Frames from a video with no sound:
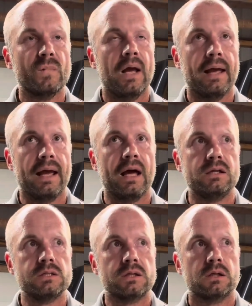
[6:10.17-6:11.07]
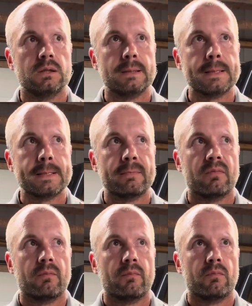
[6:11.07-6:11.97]
and
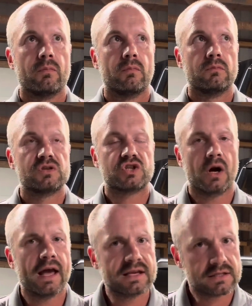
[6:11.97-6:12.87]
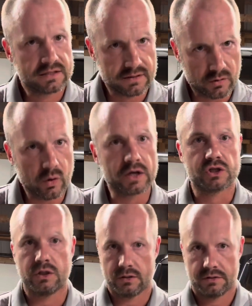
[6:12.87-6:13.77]
start asking some
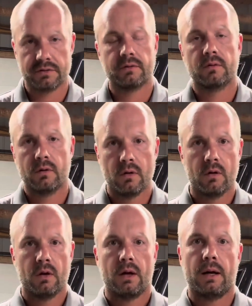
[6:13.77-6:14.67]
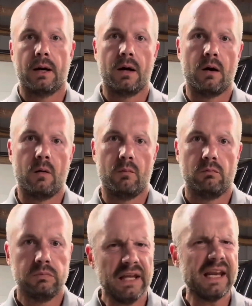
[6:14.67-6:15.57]
questions.
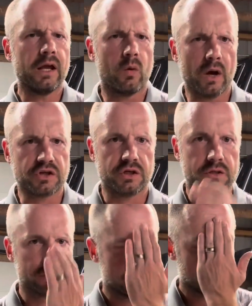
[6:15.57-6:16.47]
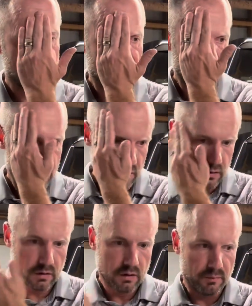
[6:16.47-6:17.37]
Leading questions.
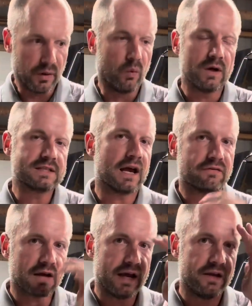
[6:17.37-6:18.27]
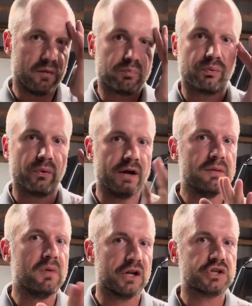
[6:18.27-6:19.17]
But once I've kind of pretty
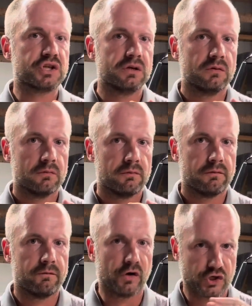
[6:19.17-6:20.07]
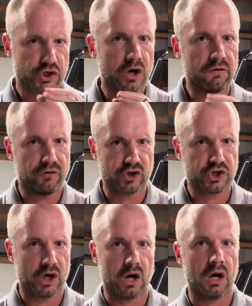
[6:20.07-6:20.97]
much, for
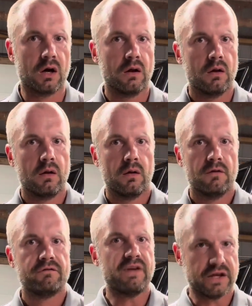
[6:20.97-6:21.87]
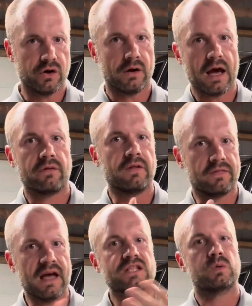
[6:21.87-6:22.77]
sure, figured out that
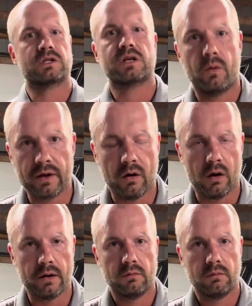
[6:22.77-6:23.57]
that's what's going on,